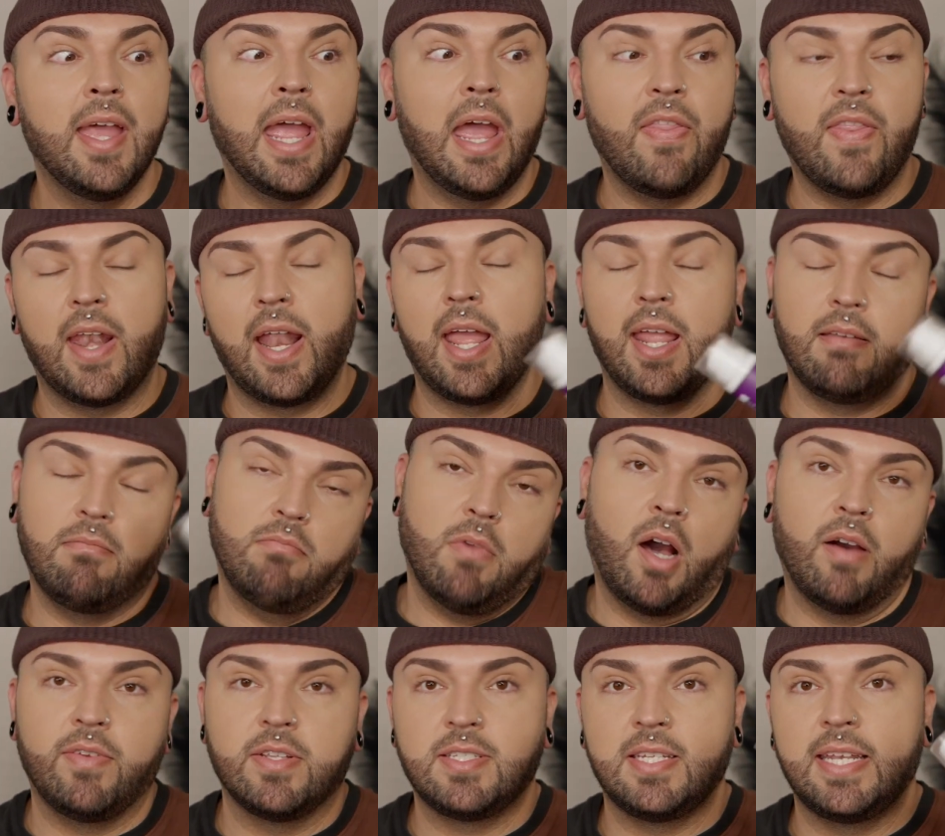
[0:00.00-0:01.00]
And then I
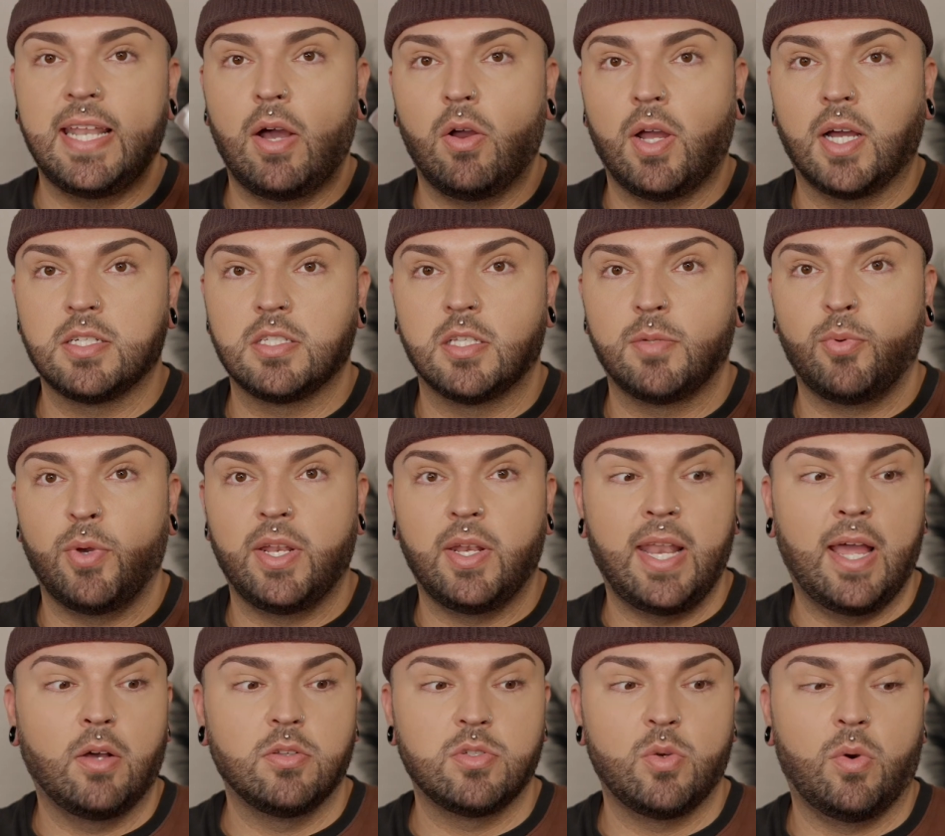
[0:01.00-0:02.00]
obviously now got to the point
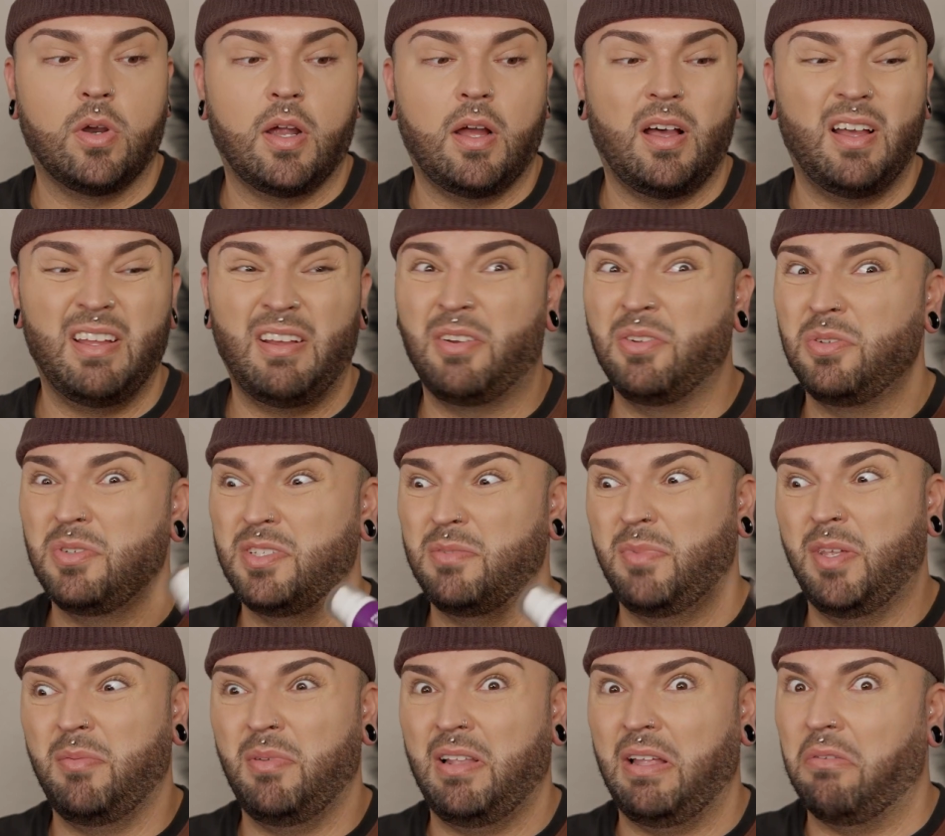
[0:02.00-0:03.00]
now to where I'll, I'll use it
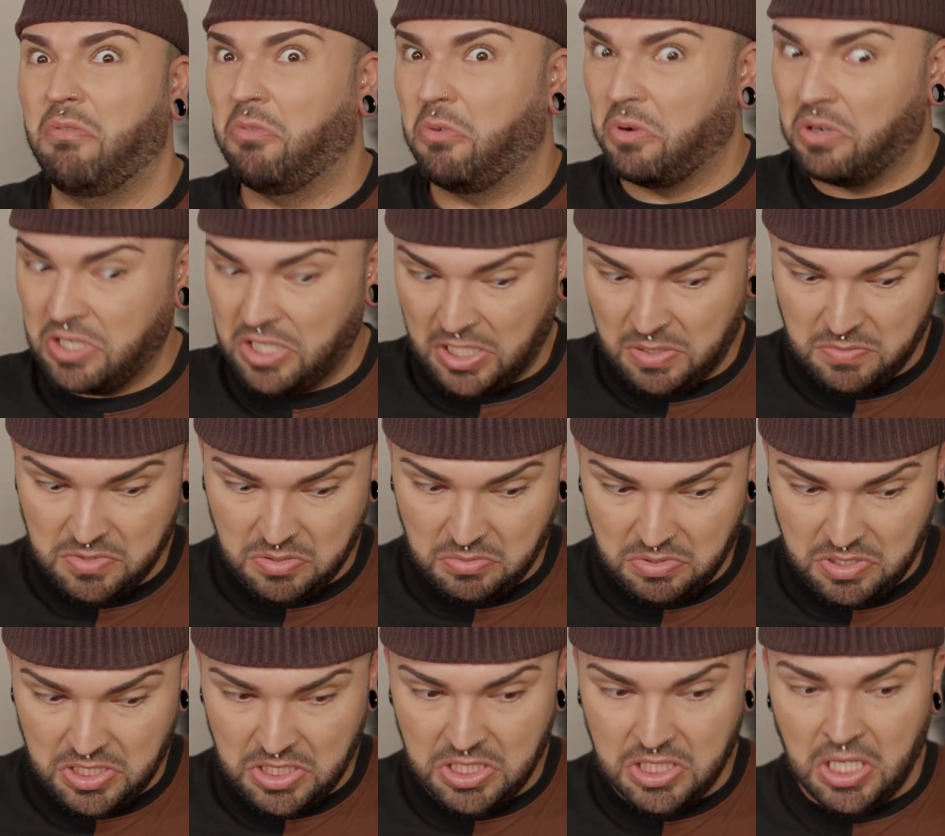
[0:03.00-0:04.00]
maybe like four times a
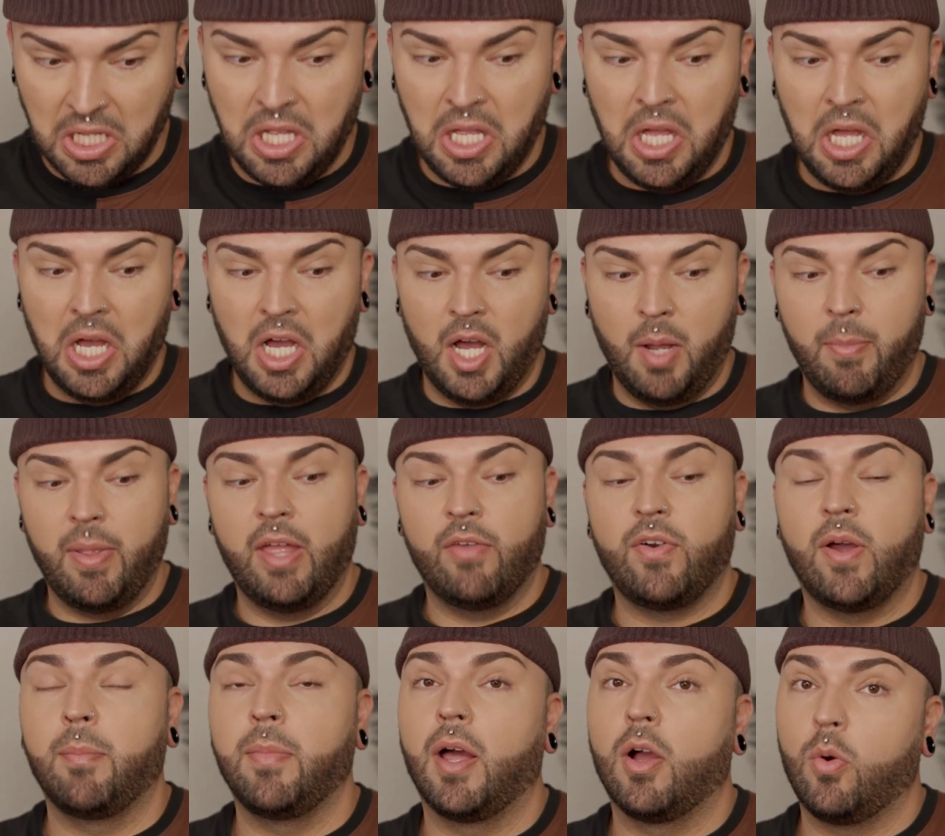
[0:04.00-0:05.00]
week um,
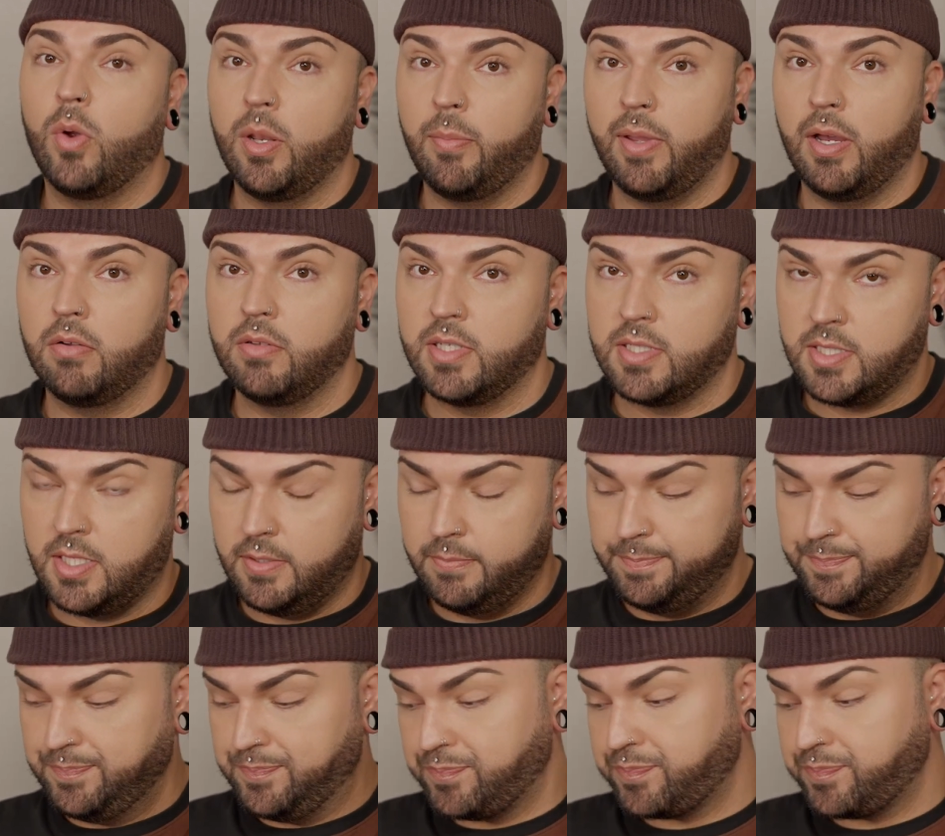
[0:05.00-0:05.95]
if I'm not going to be out in the sun.